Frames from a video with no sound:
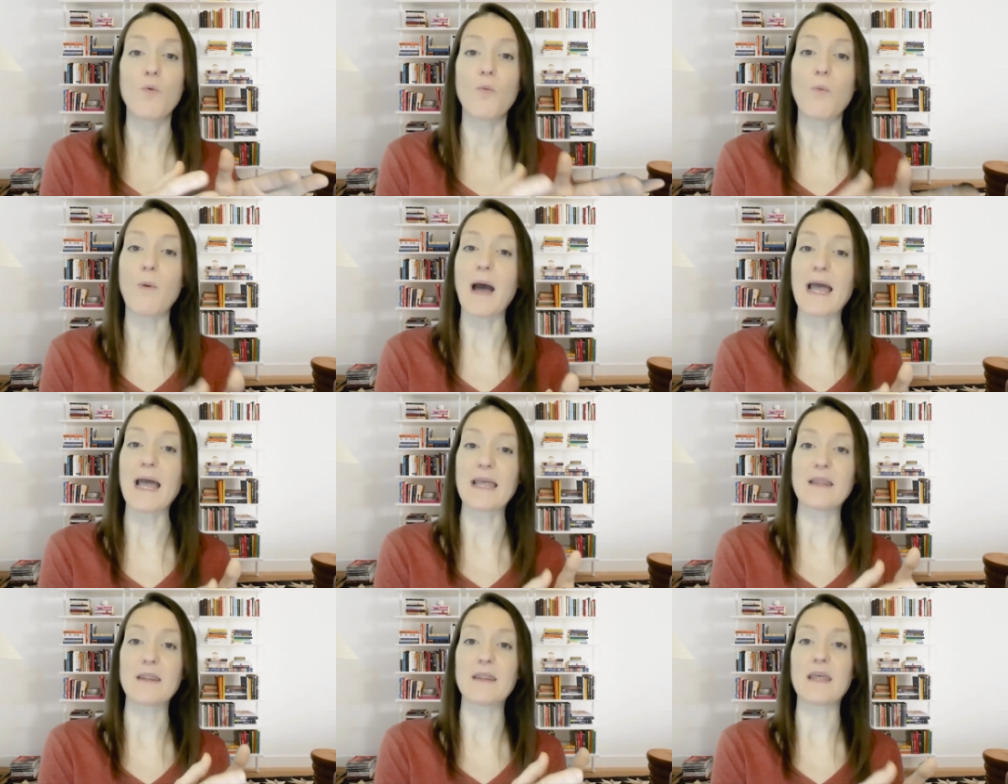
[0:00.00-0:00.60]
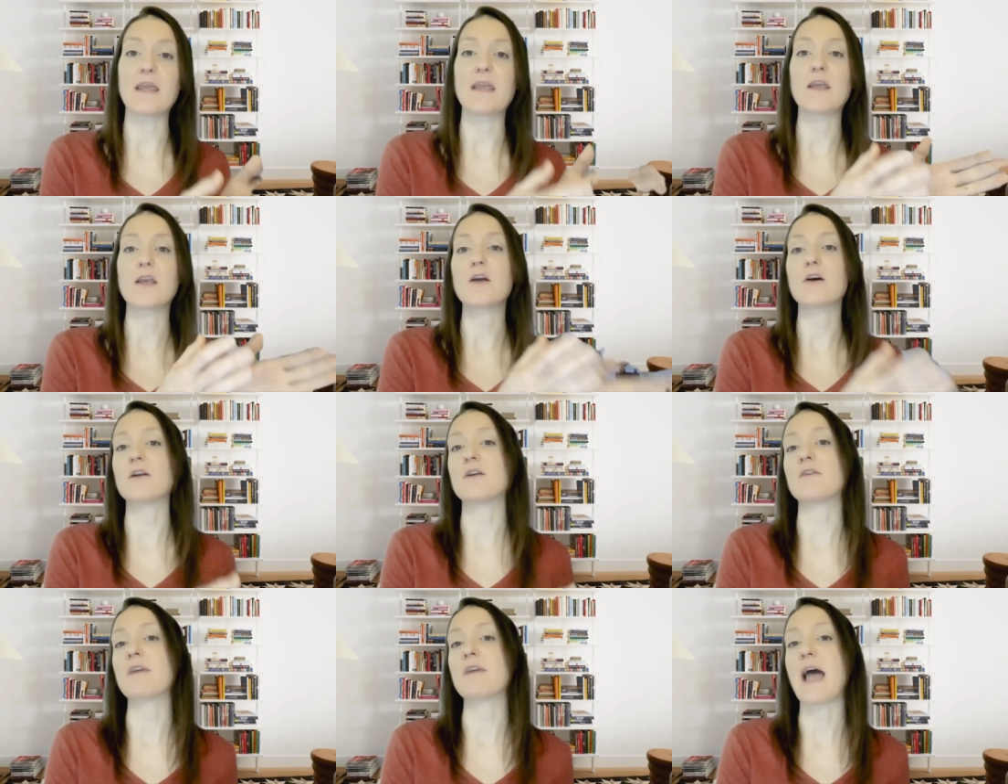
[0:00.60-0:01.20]
why they
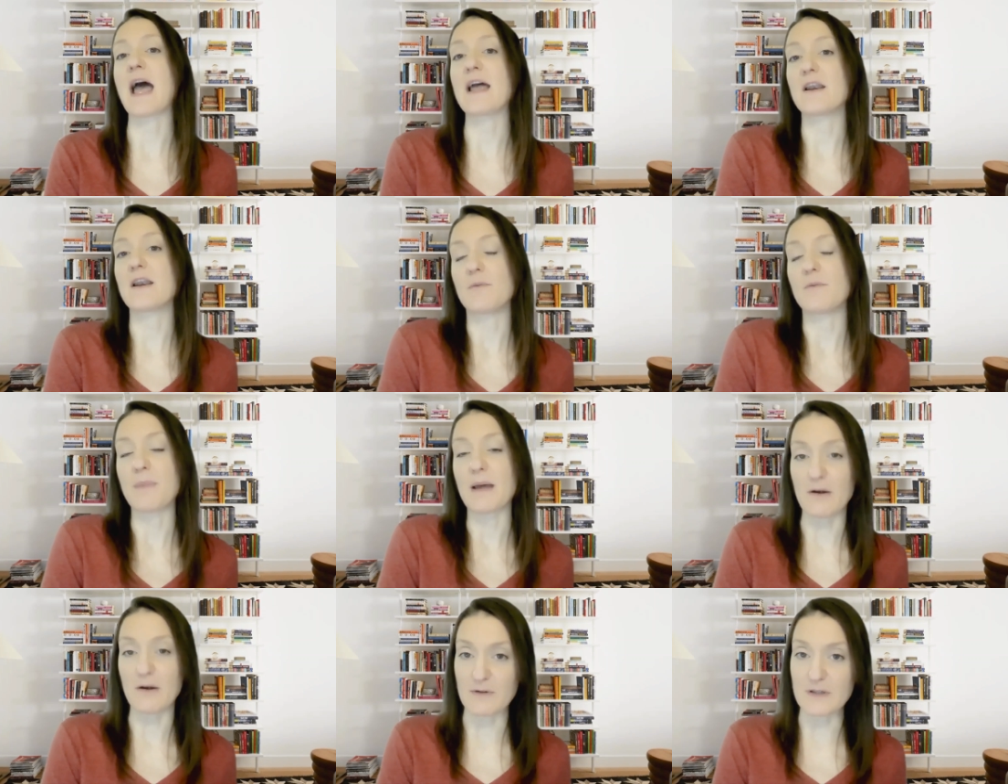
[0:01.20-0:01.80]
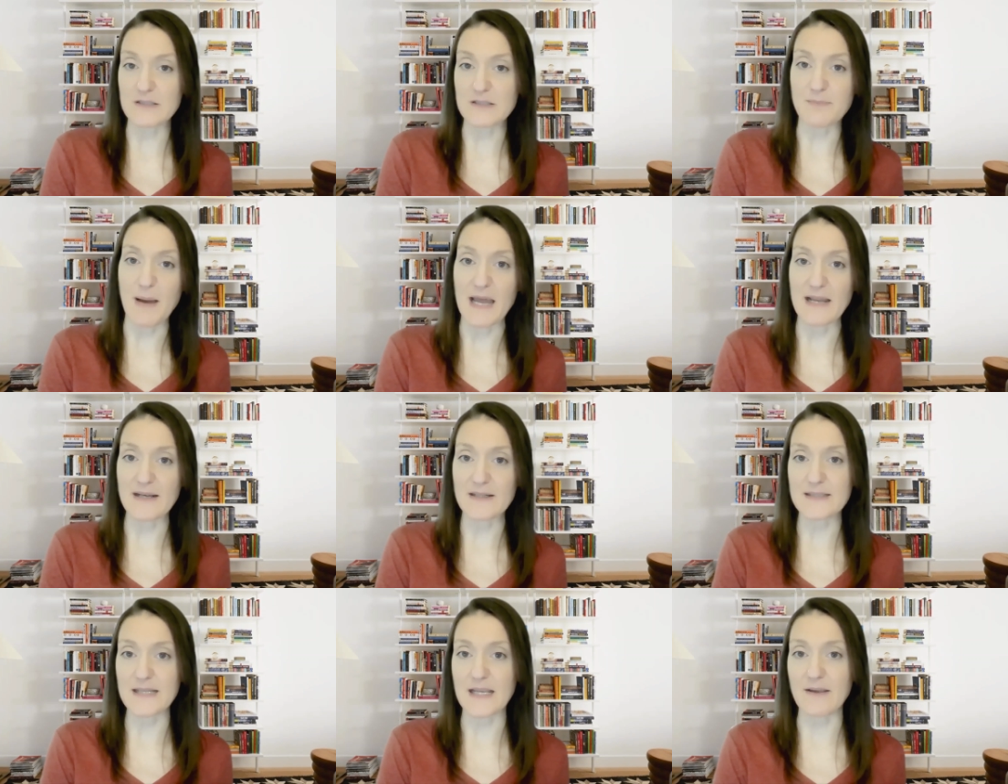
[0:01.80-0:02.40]
could have gotten a better
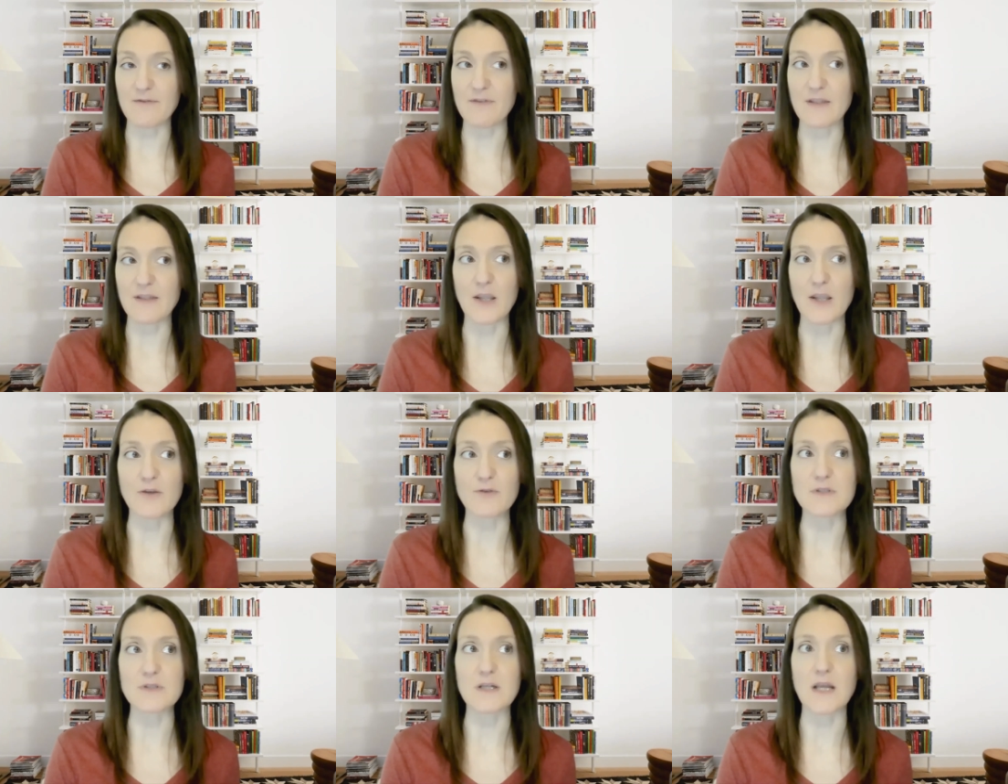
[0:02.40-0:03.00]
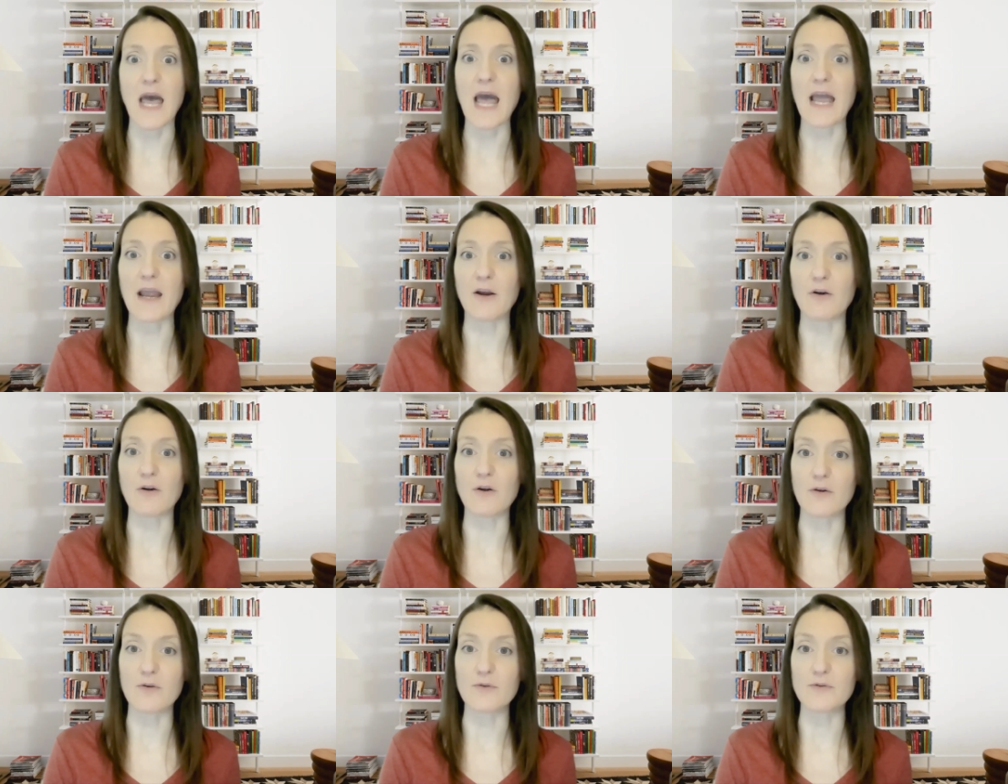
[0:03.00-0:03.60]
response, say, if they used a
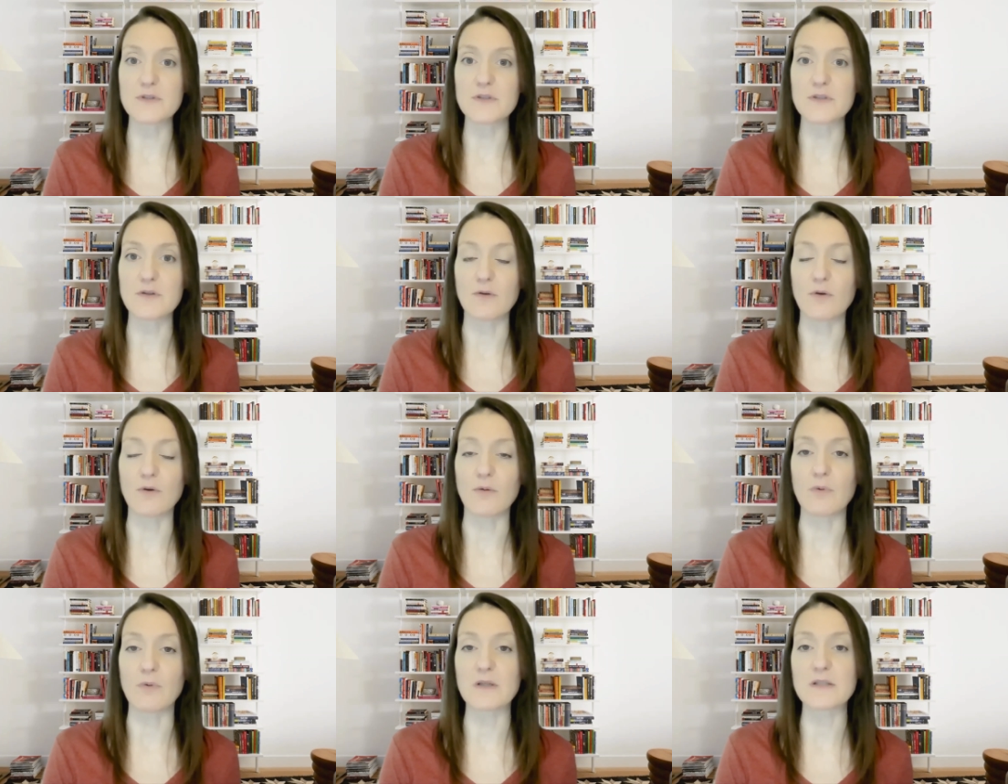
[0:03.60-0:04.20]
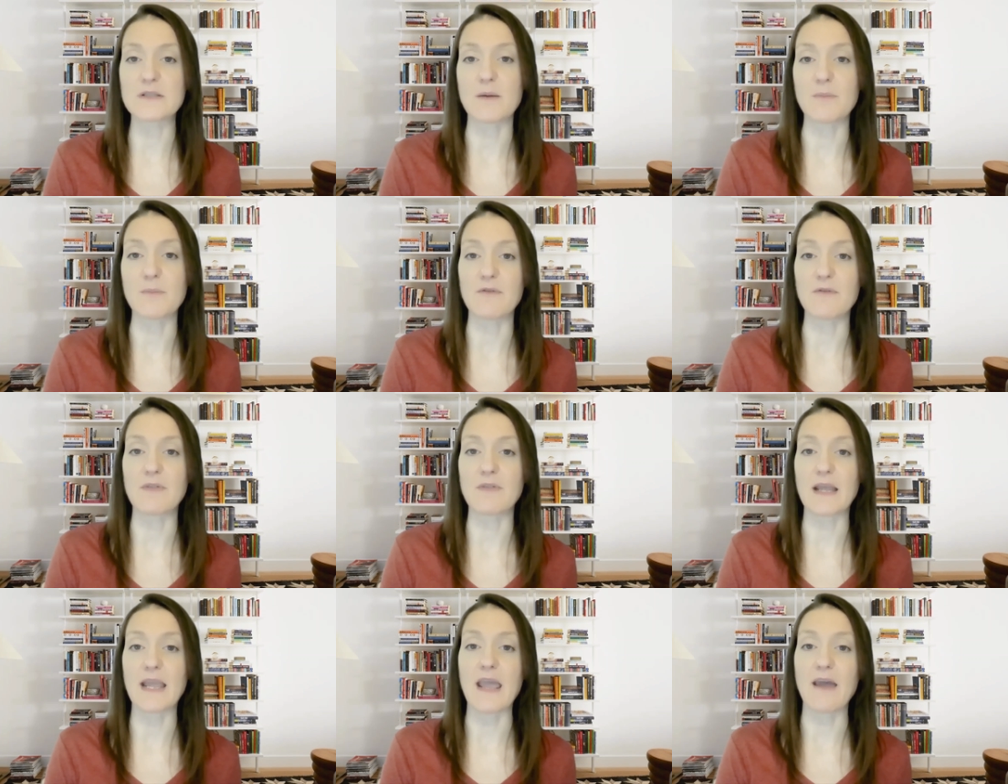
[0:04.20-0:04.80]
higher dose or what some
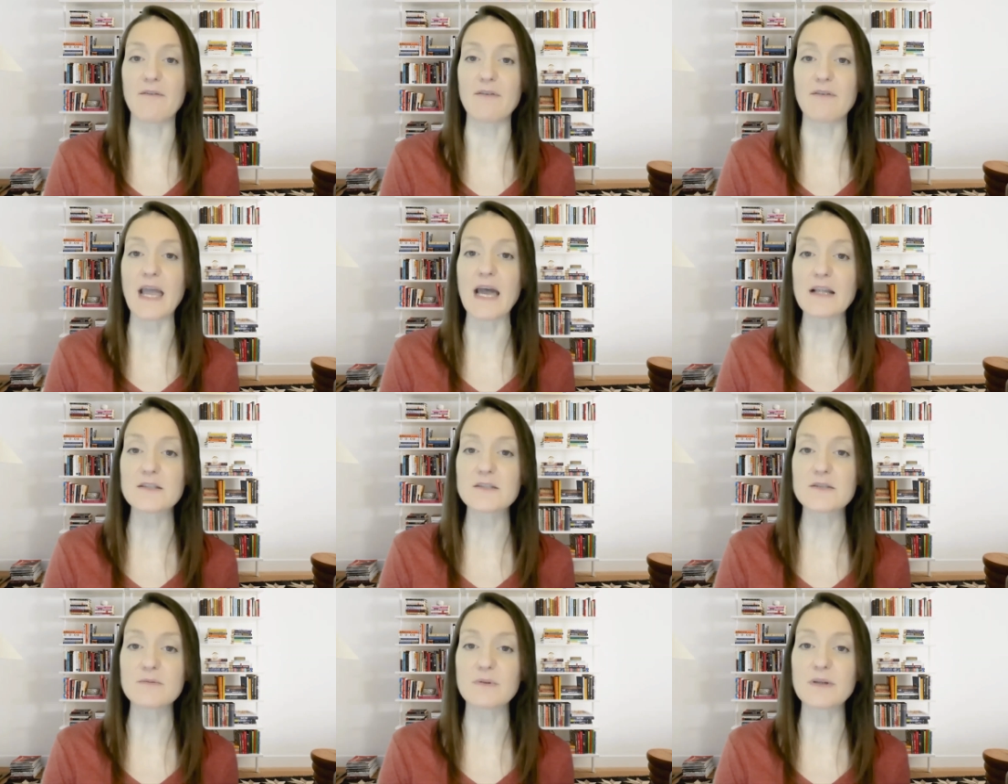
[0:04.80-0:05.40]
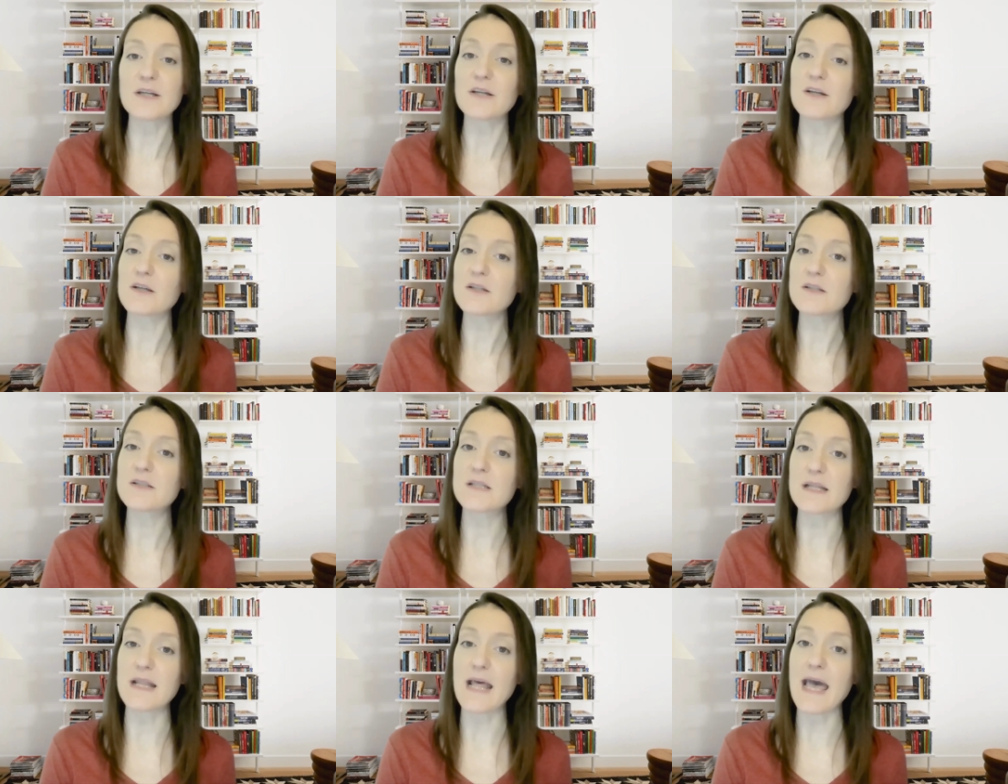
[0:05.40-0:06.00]
of the caveats were
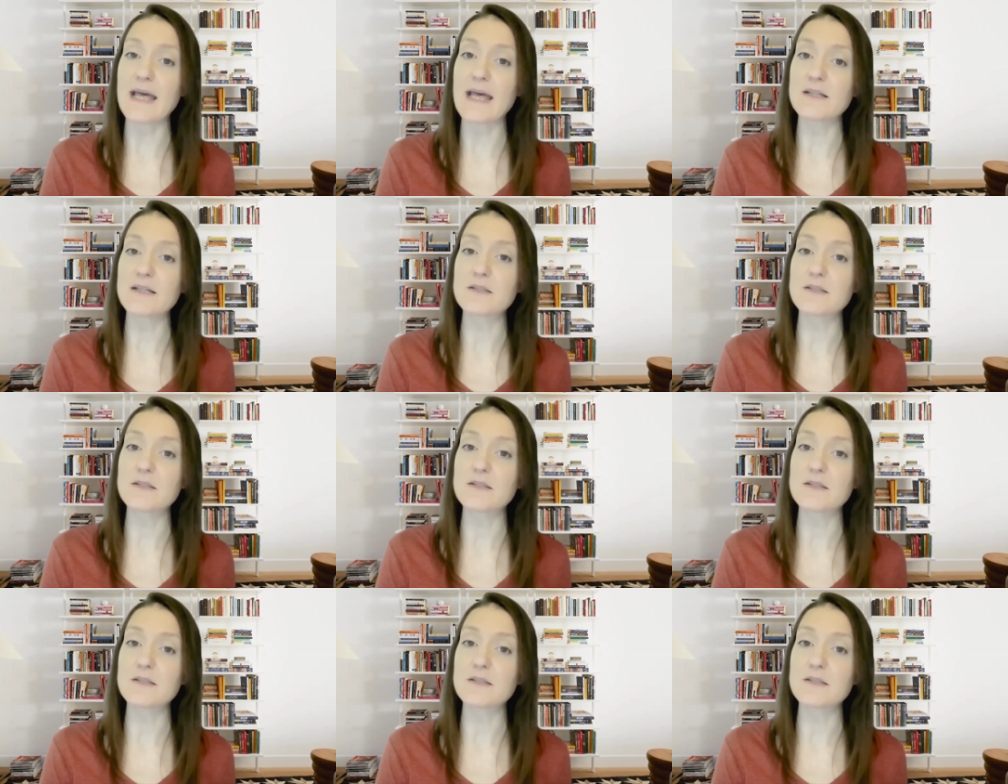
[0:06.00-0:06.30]
to that.